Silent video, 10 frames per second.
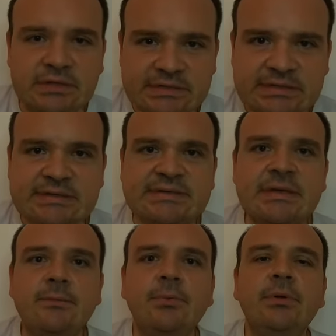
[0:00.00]

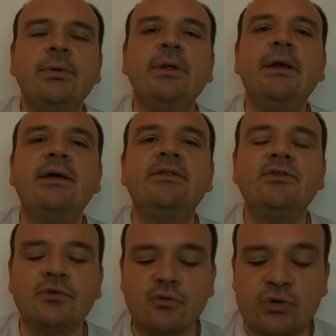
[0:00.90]
disassemble
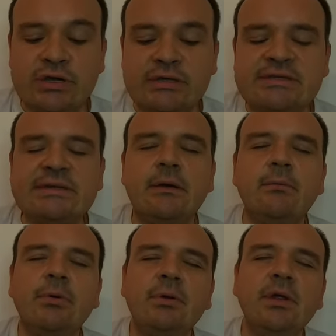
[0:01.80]
and to
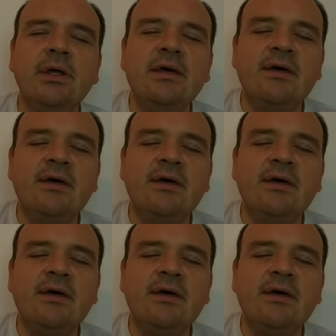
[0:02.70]
reassemble